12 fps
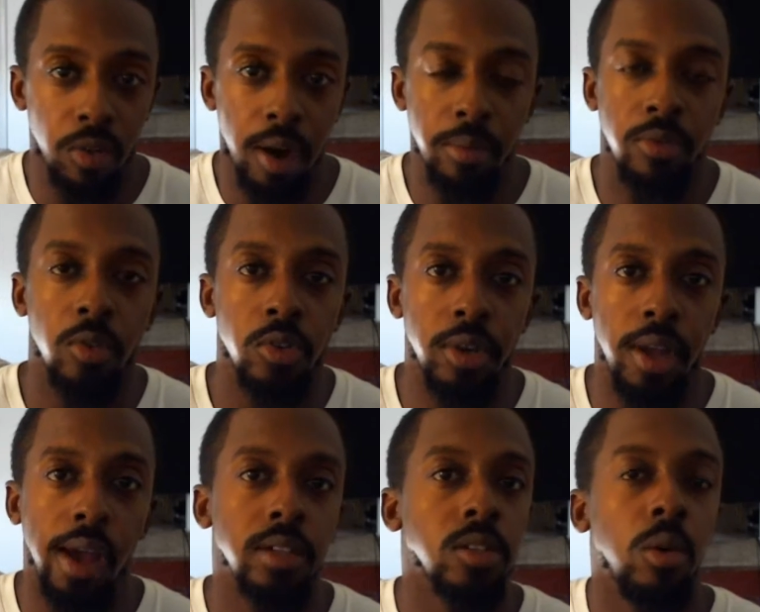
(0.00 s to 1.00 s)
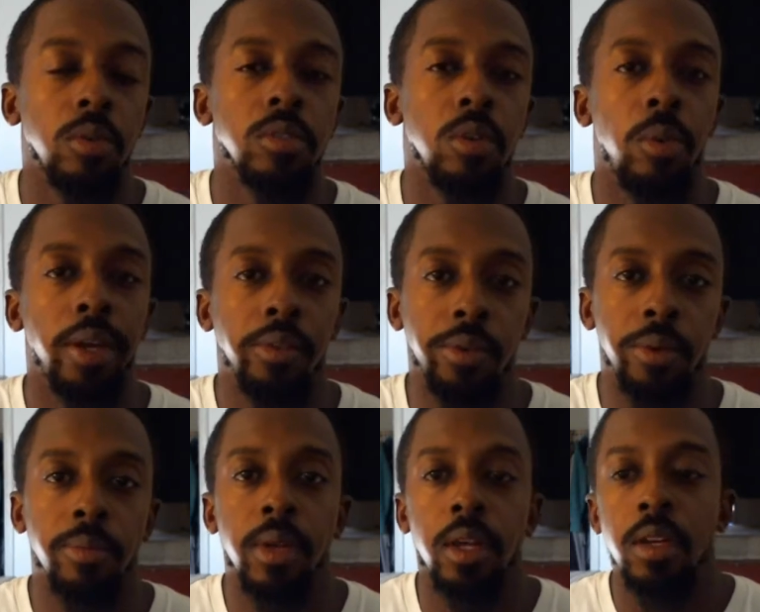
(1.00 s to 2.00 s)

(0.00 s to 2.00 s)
right before you guys go into the weight room.